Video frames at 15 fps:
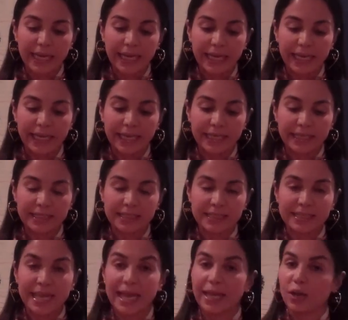
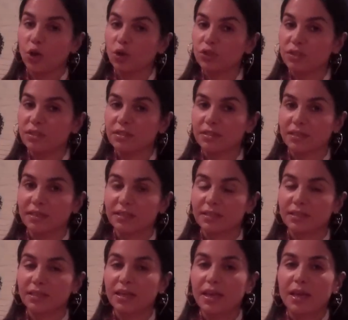is a
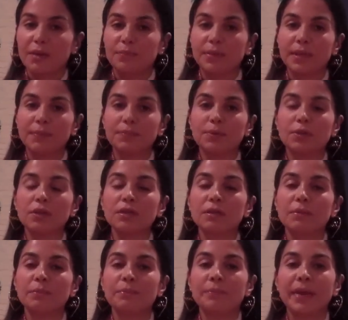constant.
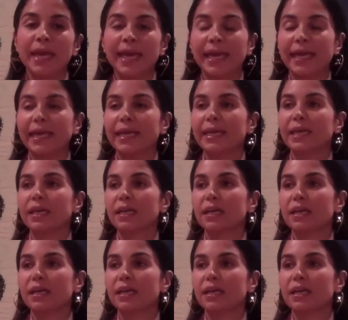People may